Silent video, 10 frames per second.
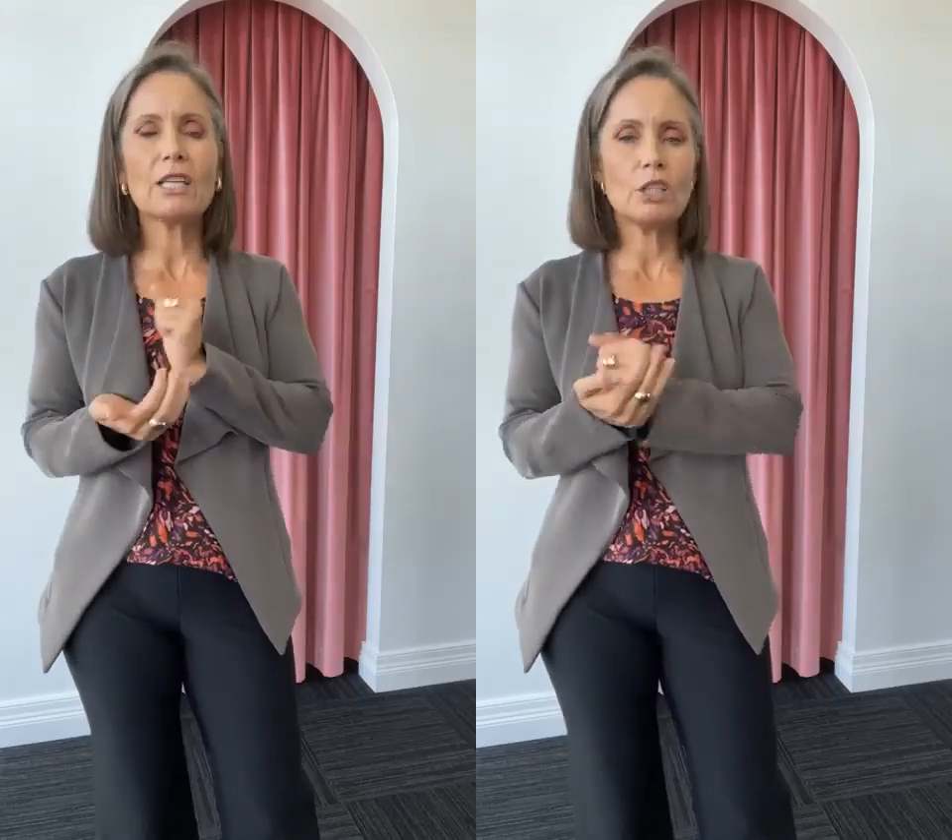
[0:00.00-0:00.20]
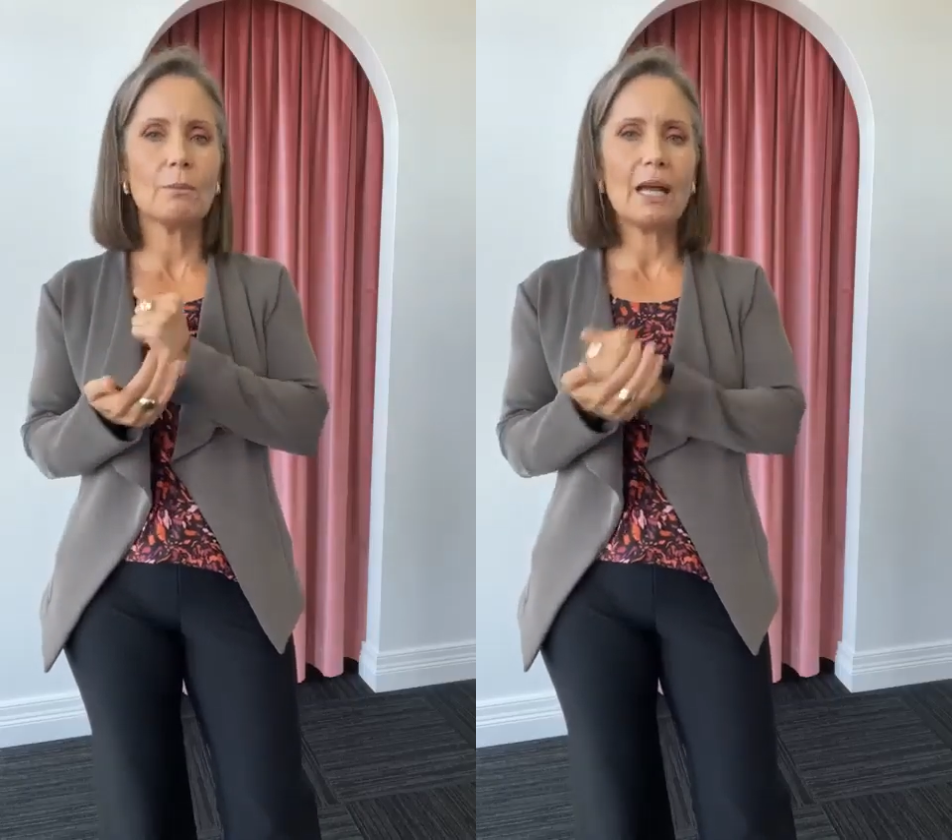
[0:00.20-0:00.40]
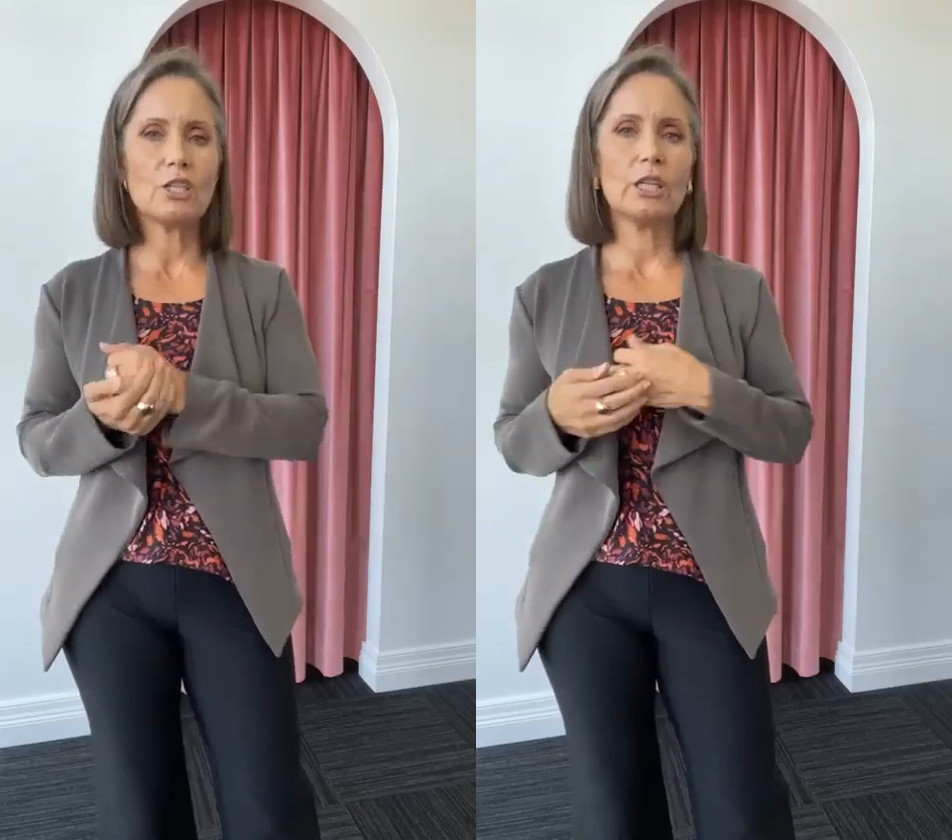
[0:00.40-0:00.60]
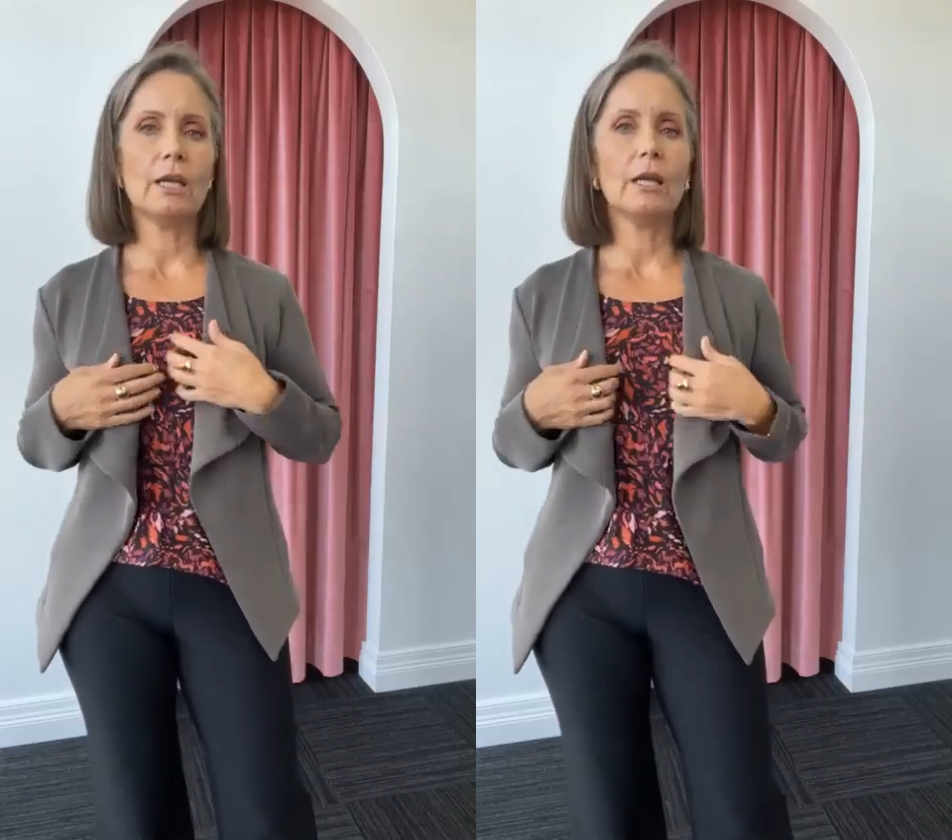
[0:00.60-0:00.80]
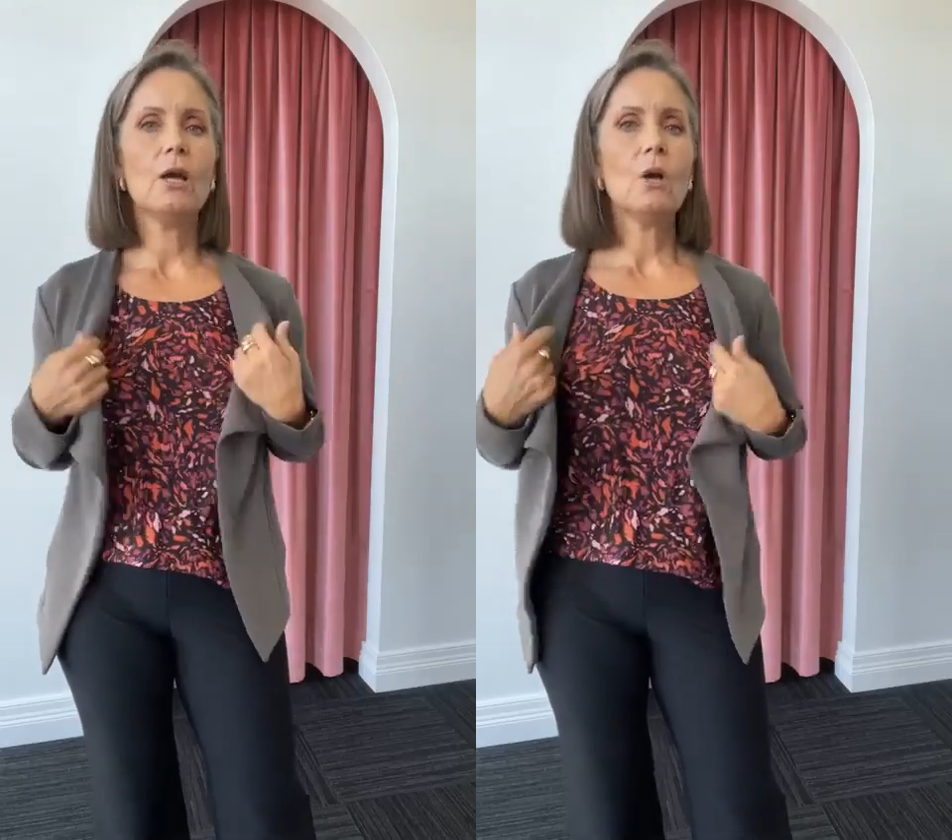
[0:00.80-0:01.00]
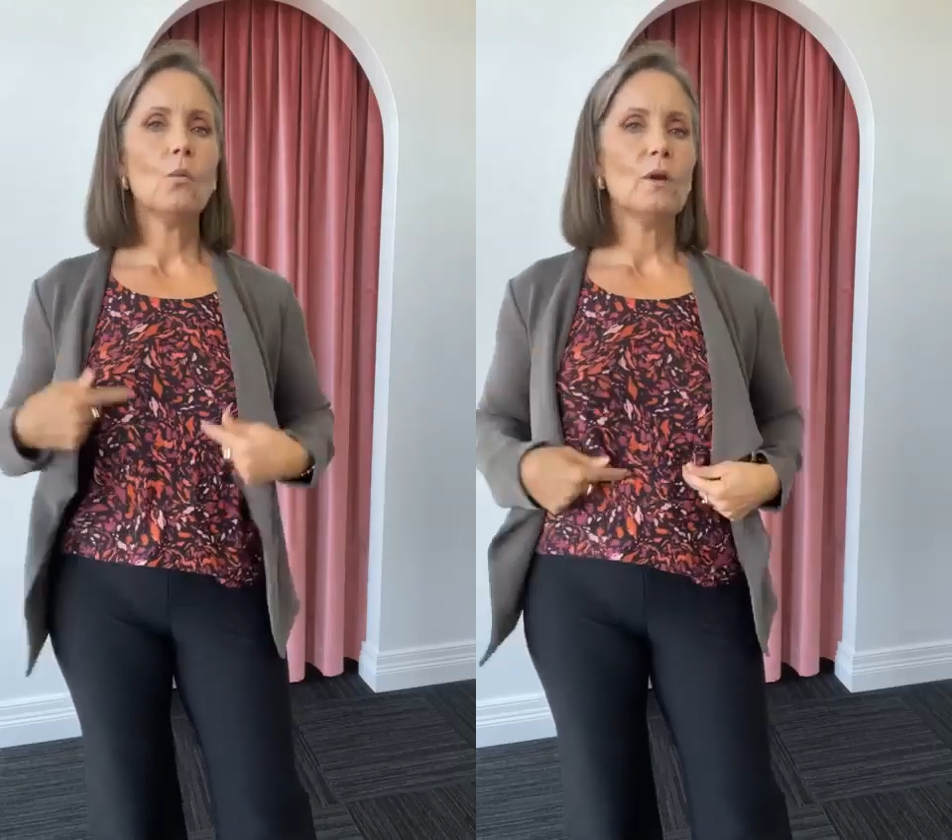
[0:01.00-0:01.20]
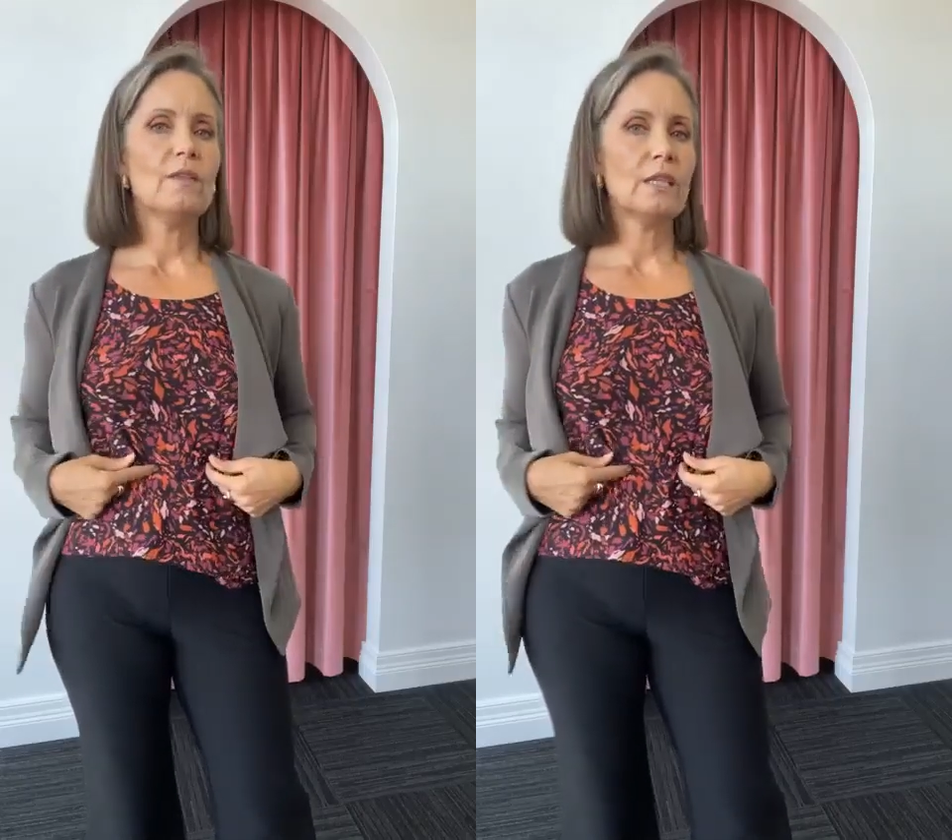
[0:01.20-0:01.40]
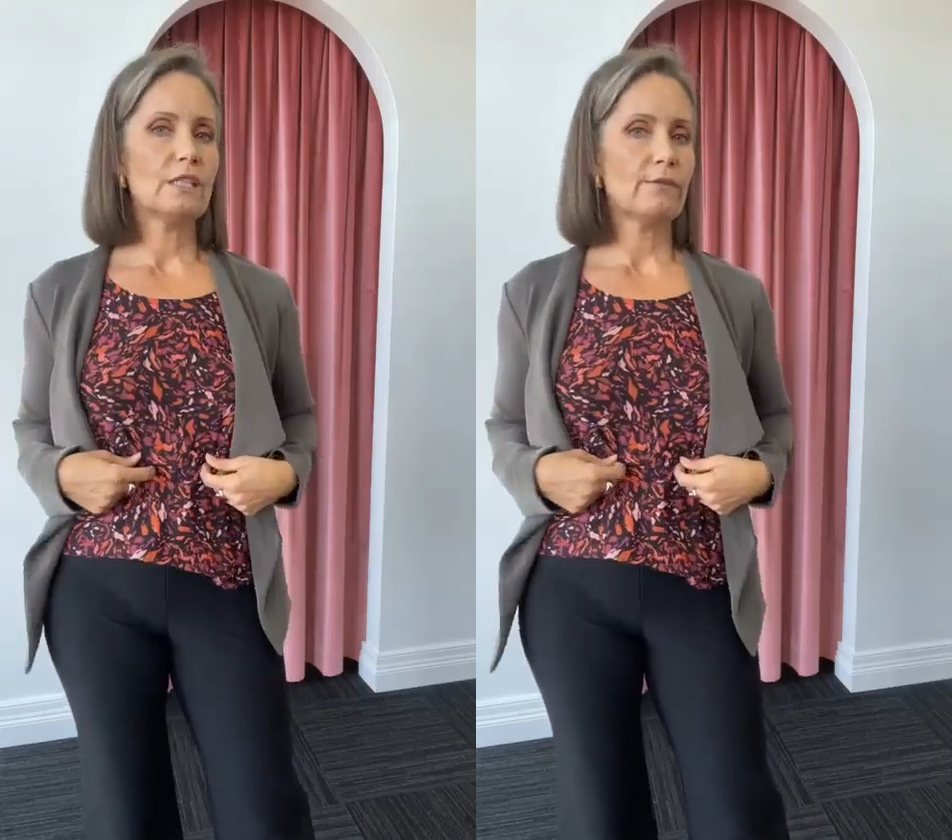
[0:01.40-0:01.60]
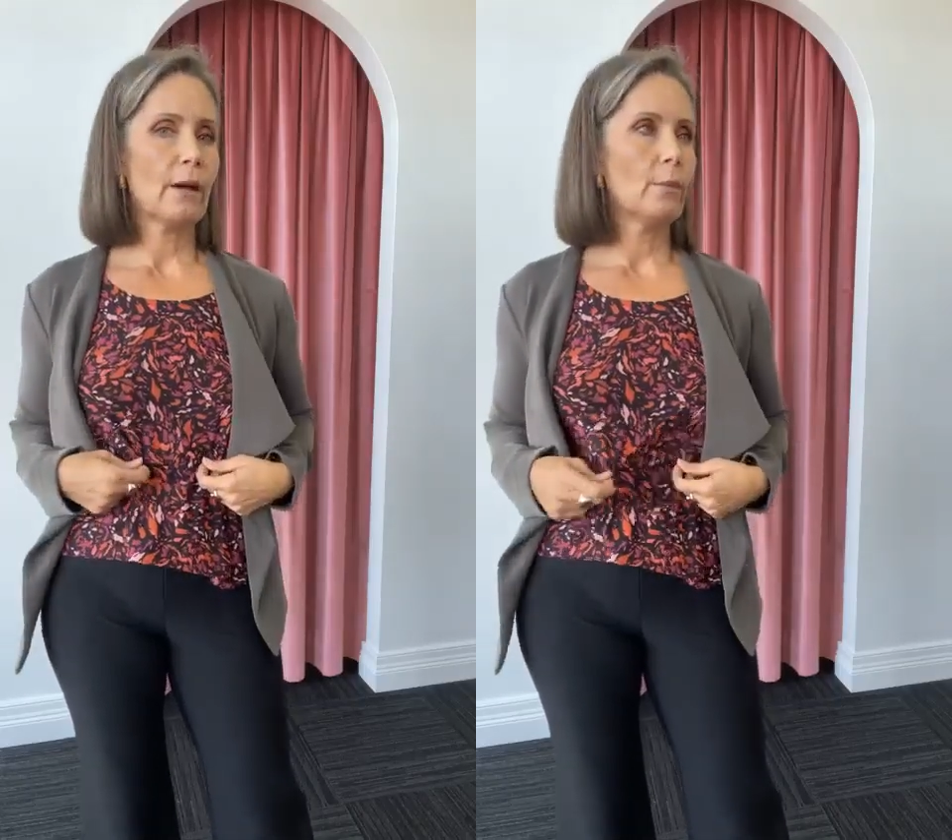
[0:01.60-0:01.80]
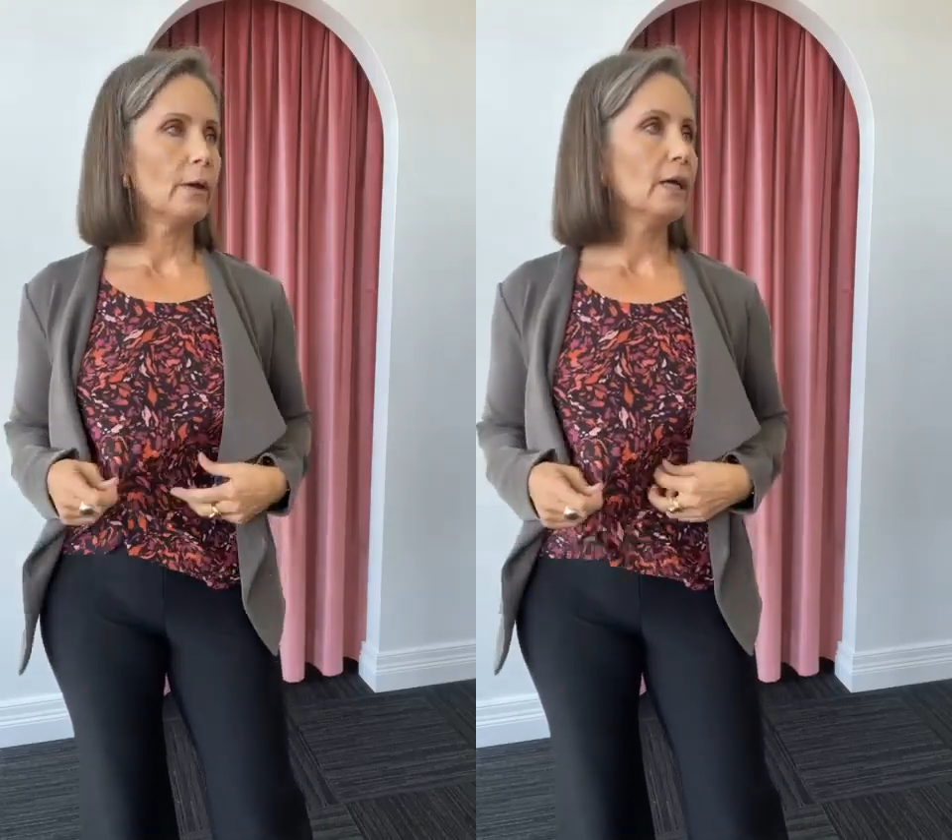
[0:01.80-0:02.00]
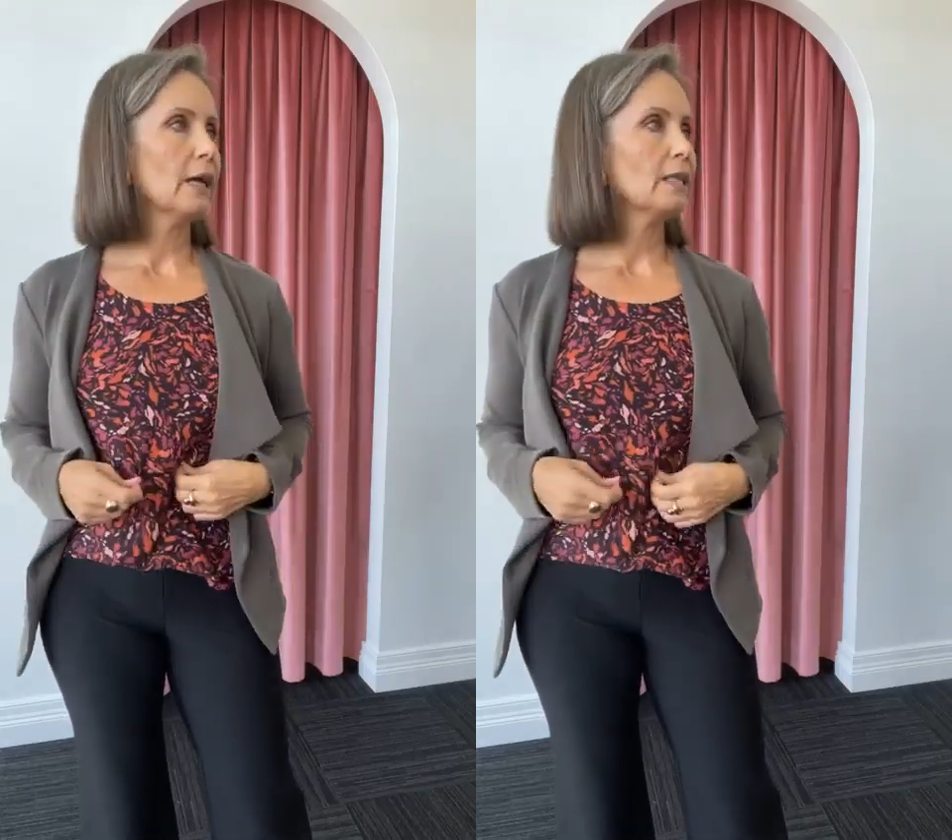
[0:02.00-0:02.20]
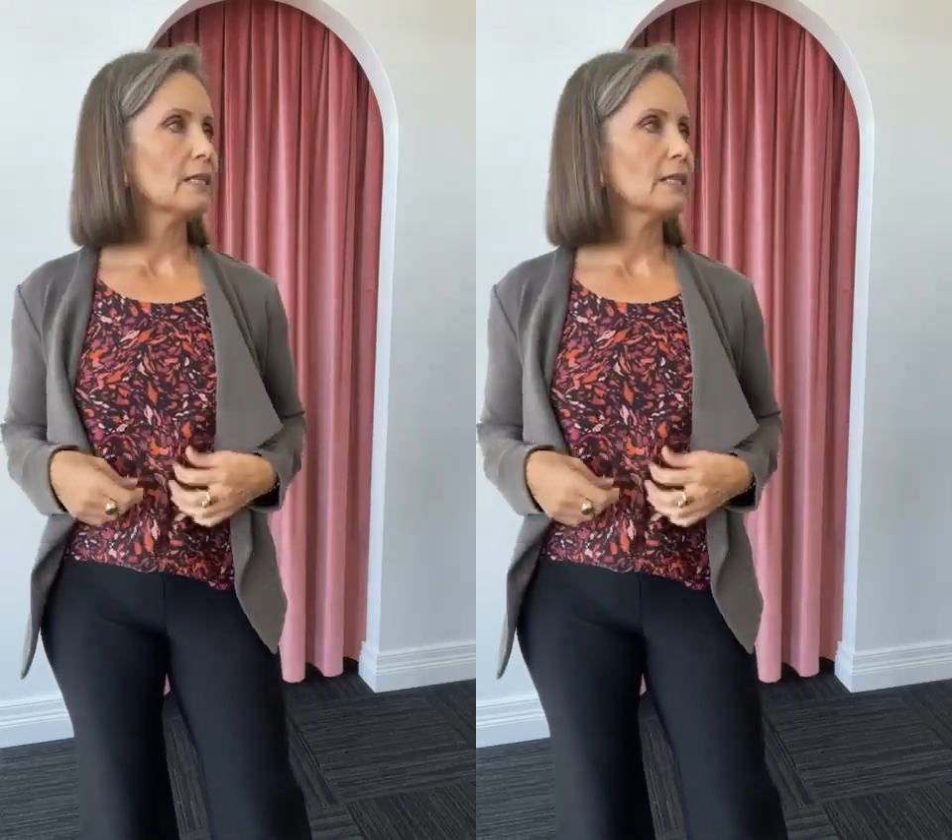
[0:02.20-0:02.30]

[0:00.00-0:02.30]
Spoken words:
matchy with this fabric.